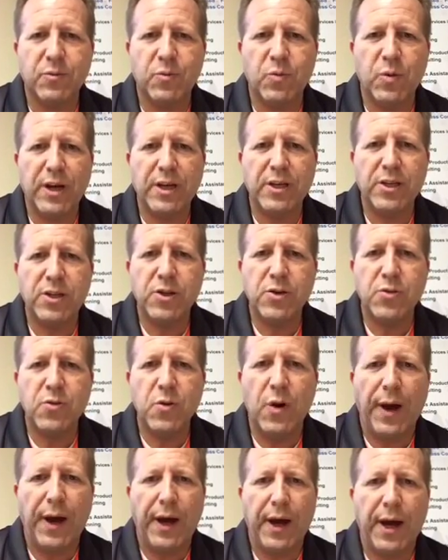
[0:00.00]
when
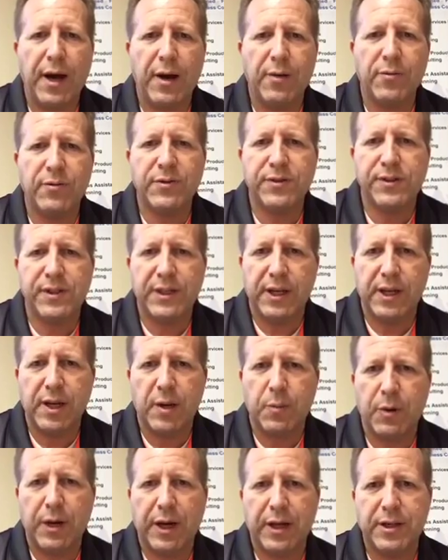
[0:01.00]
you have set
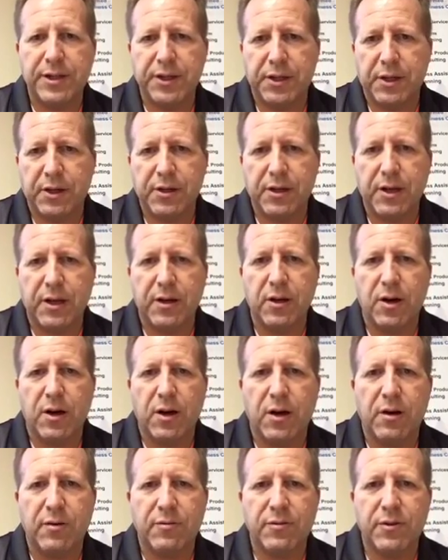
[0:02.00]
up and tear down
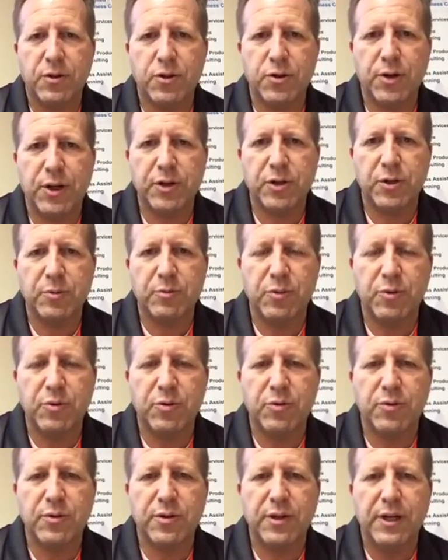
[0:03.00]
of the trade show
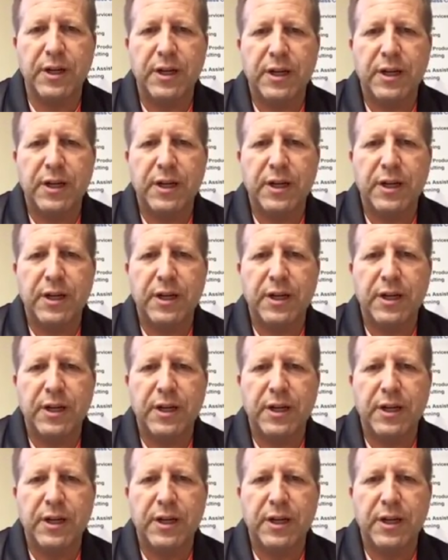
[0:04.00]
booth,